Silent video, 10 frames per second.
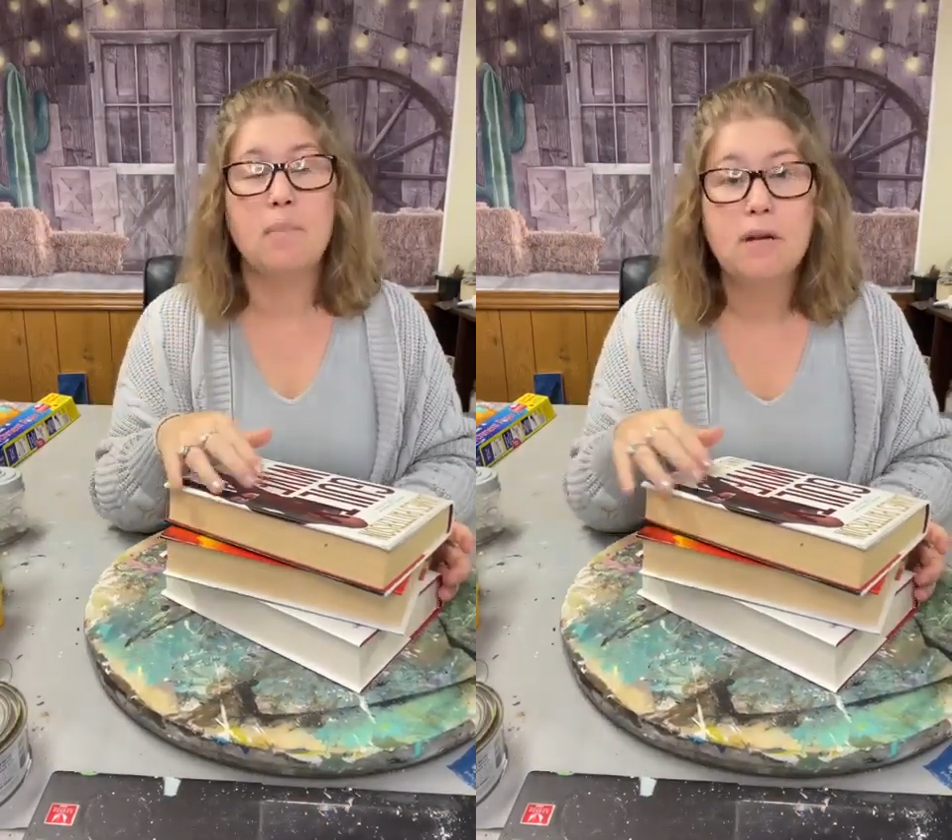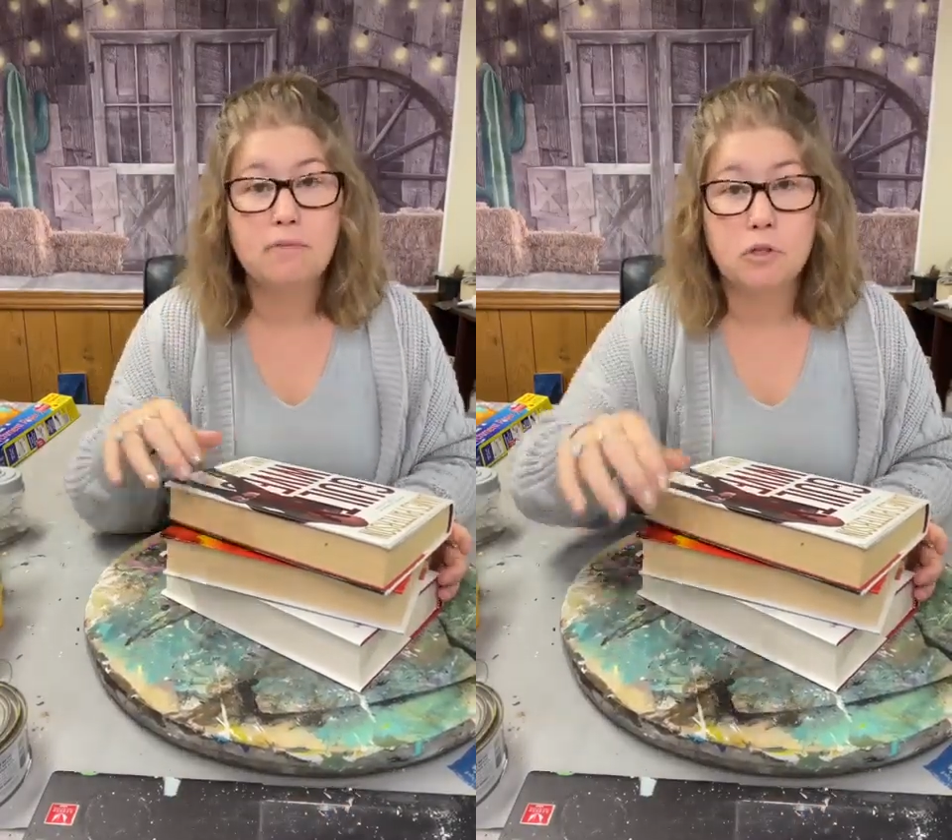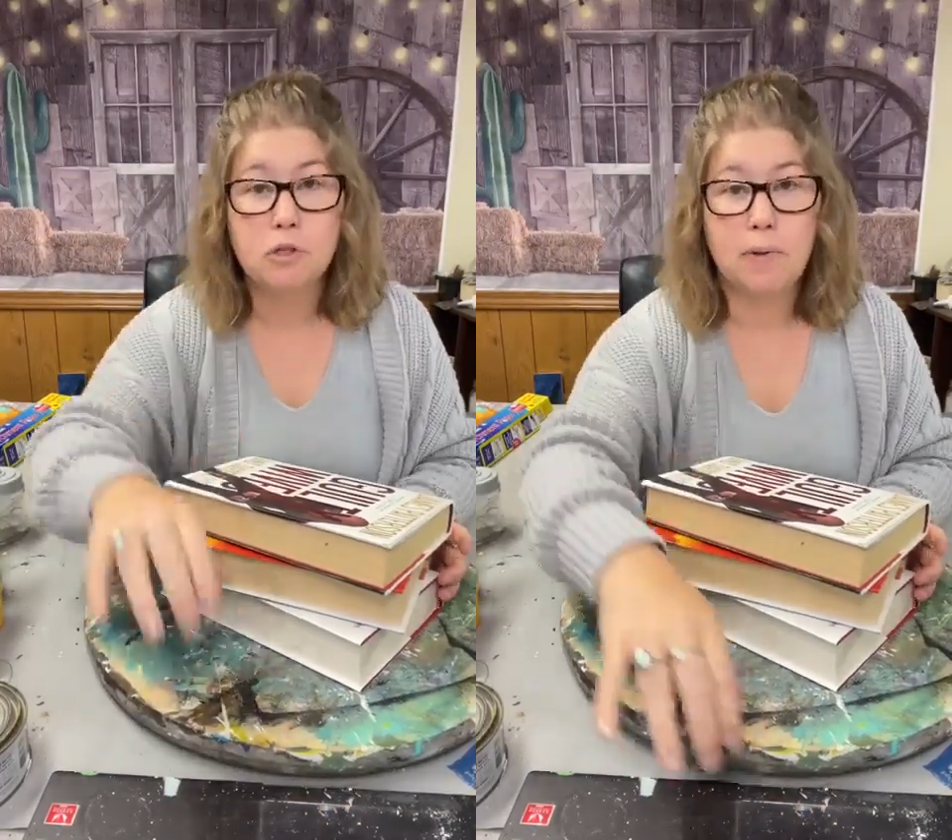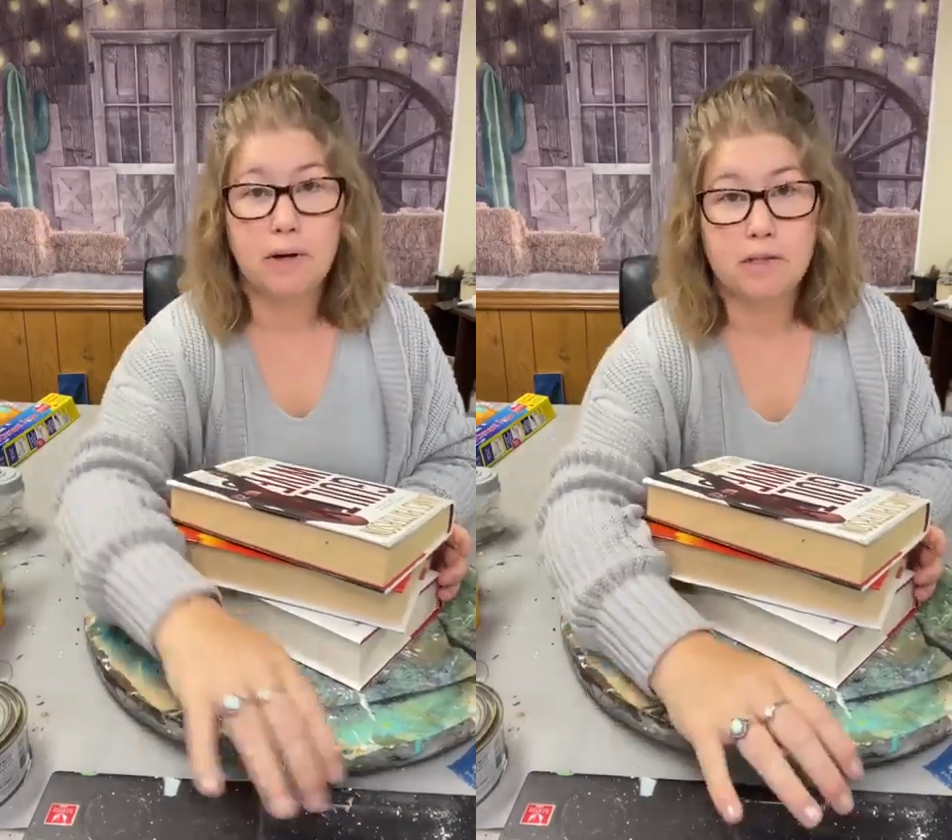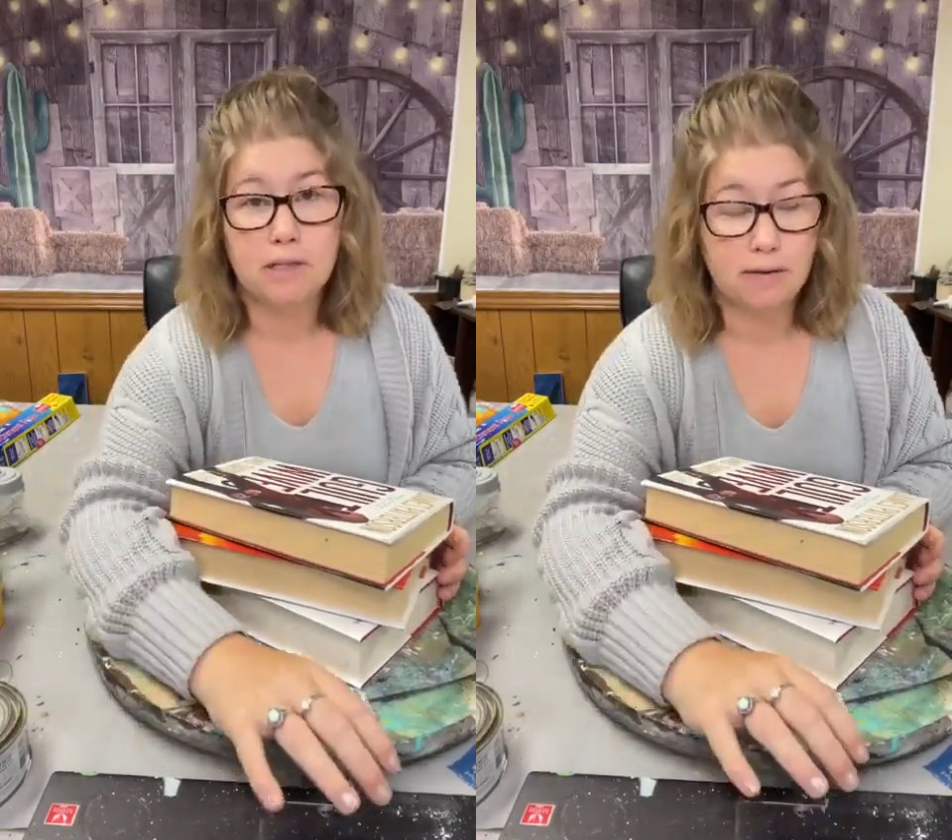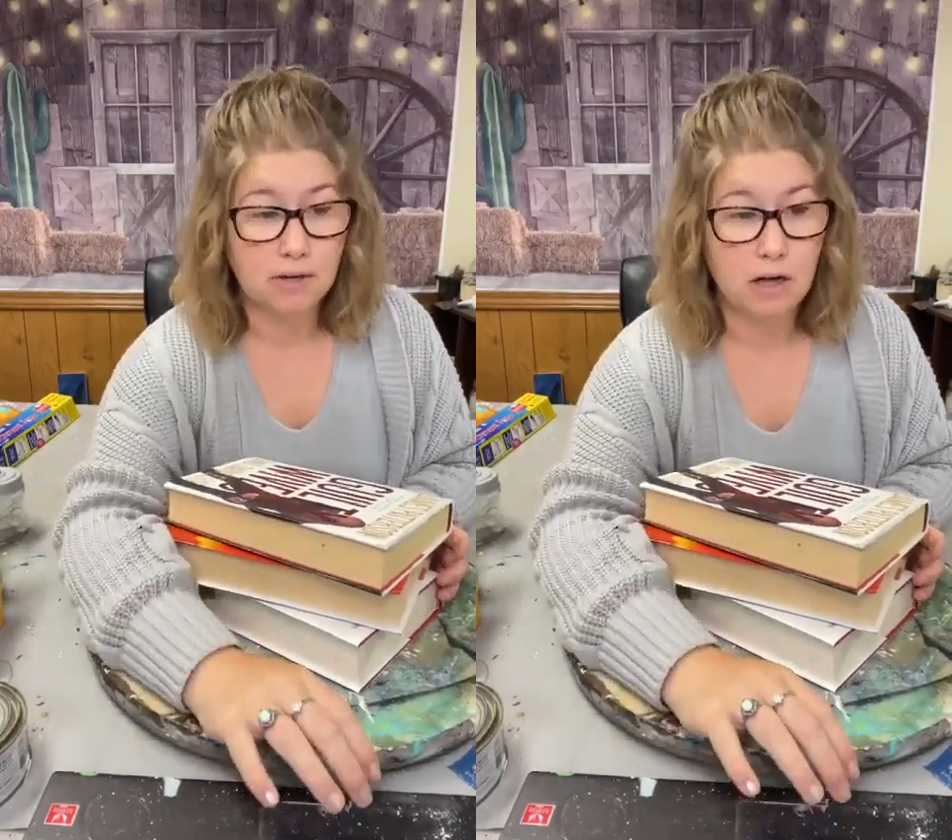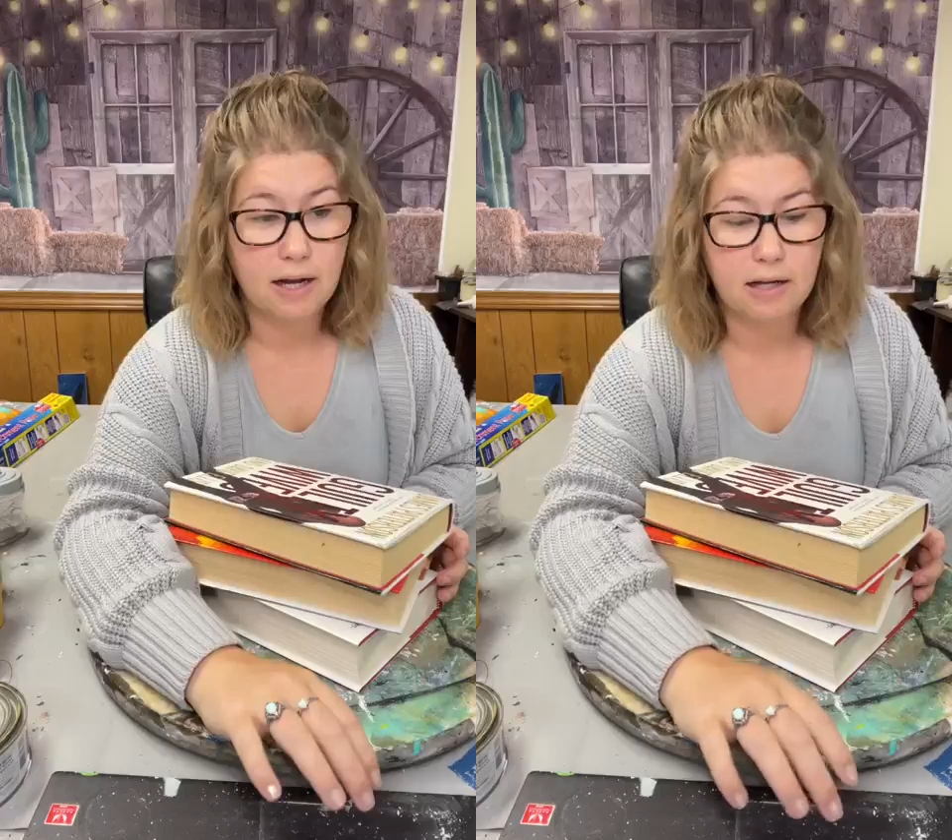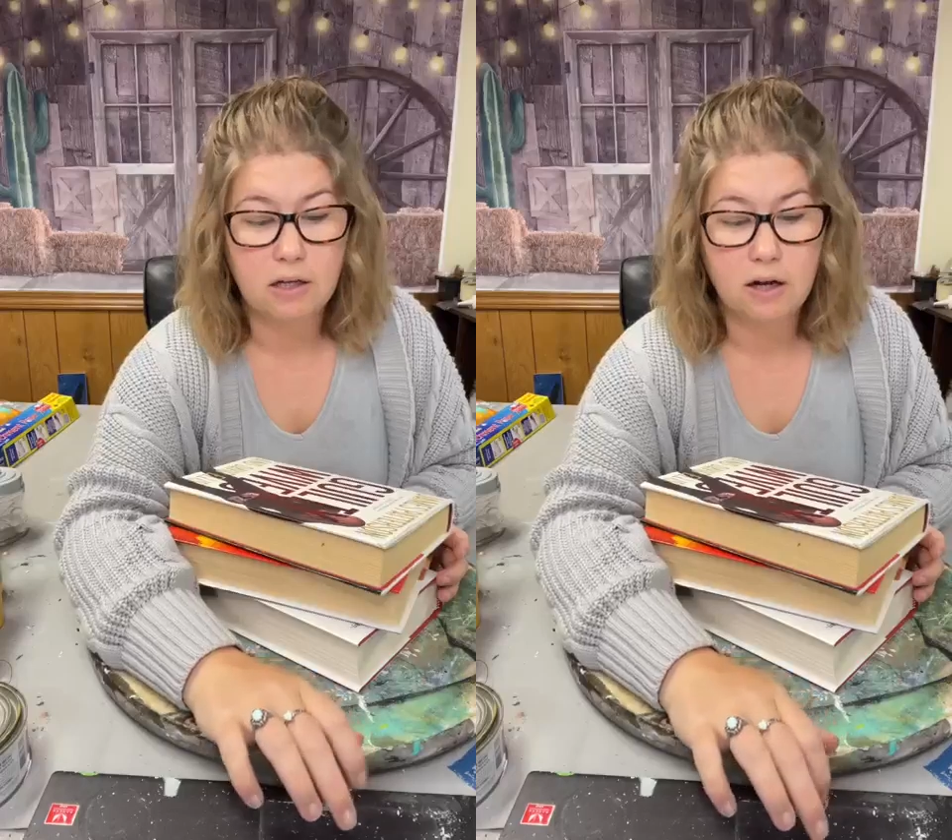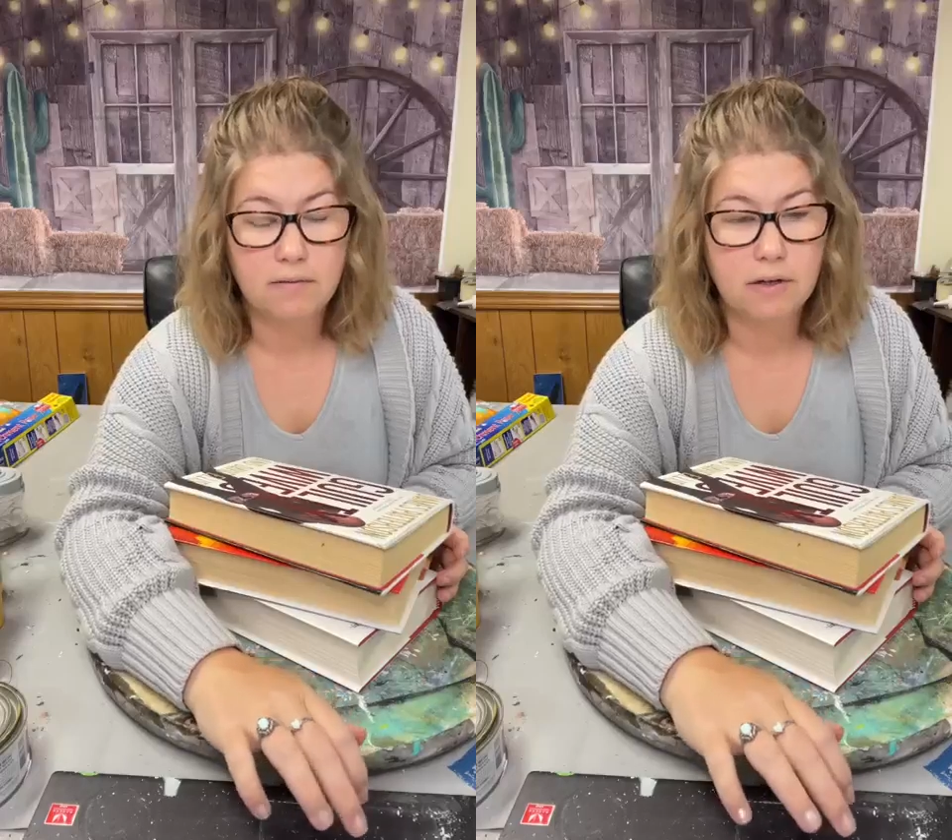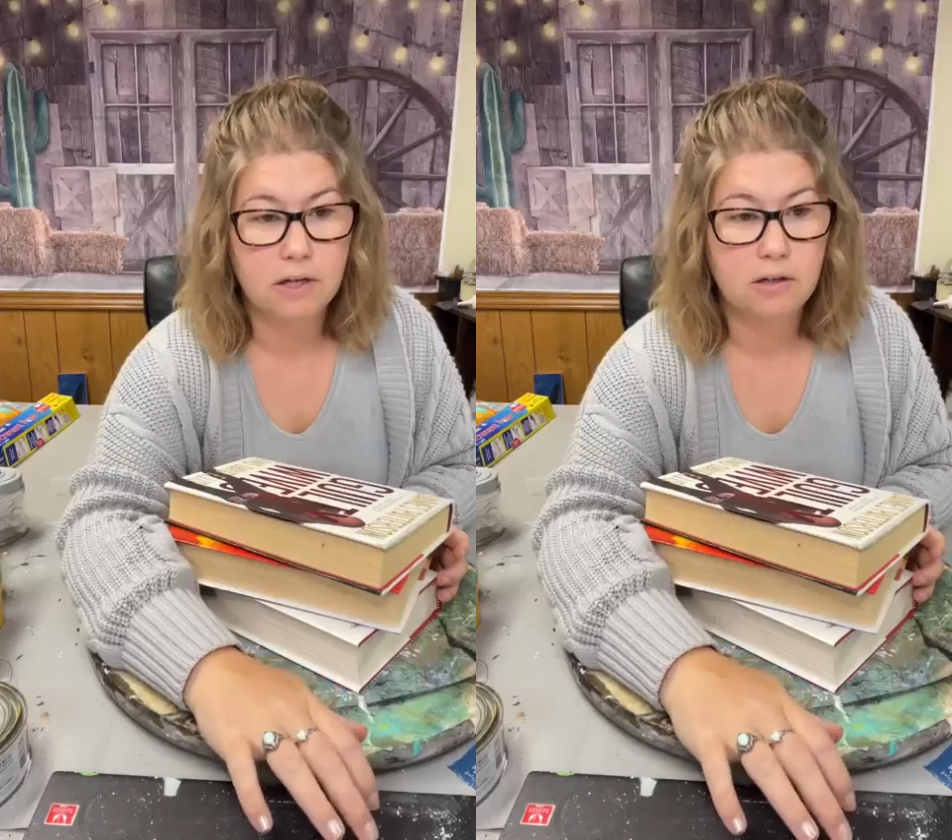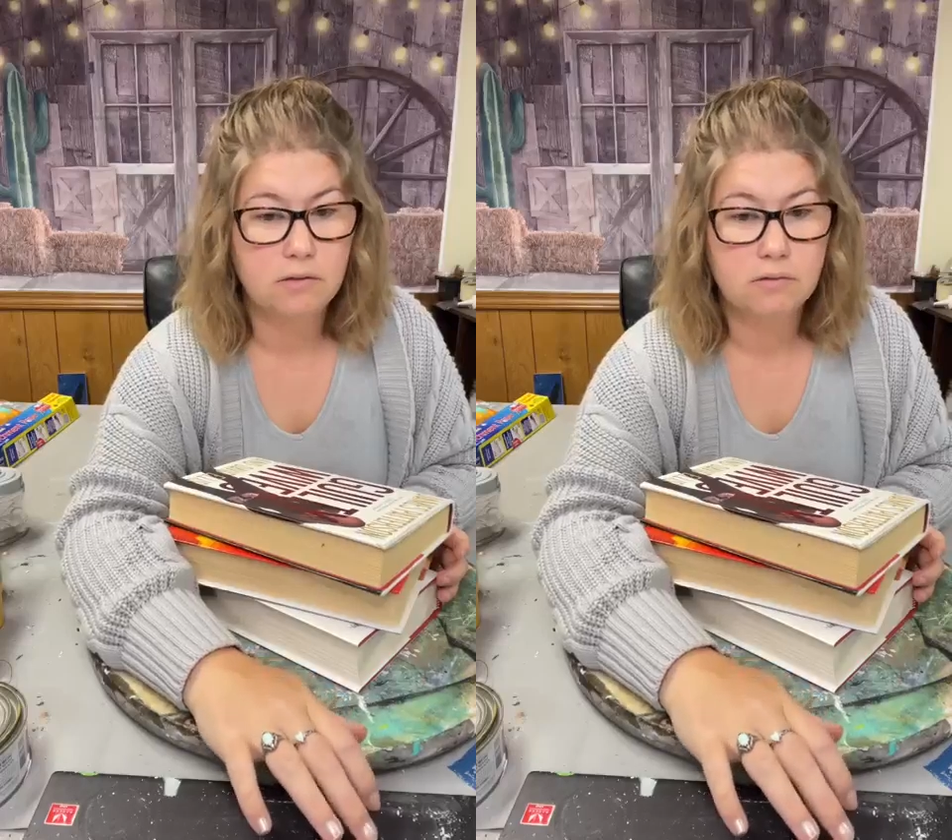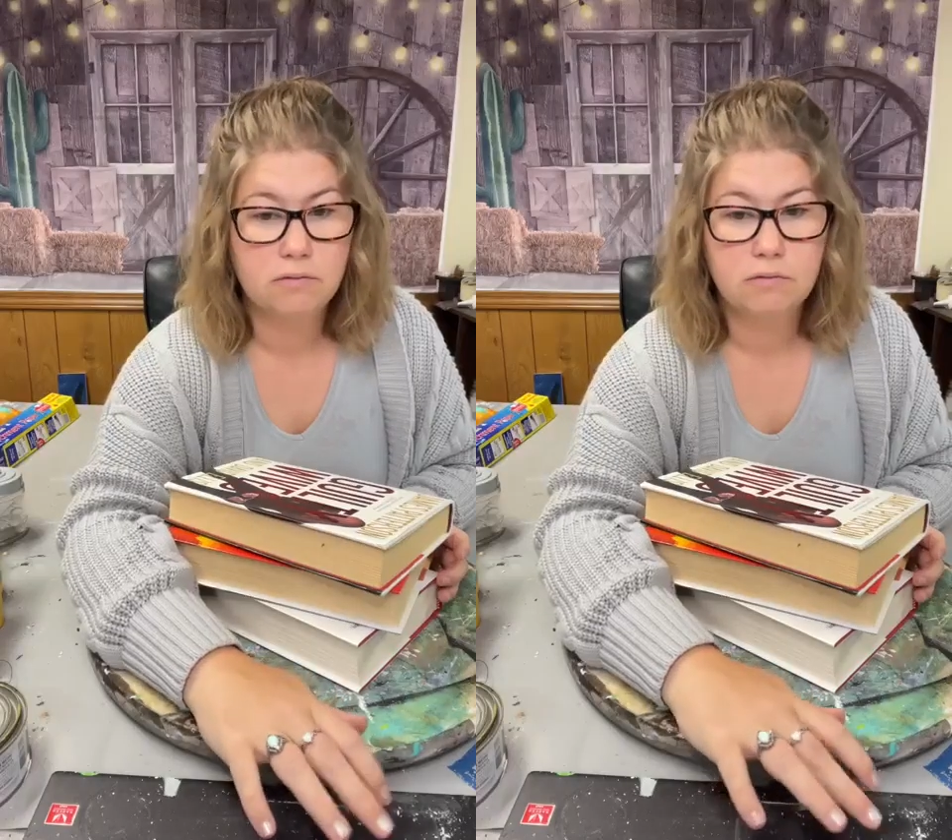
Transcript: I've been up for 2 hours and have not had coffee, y'all.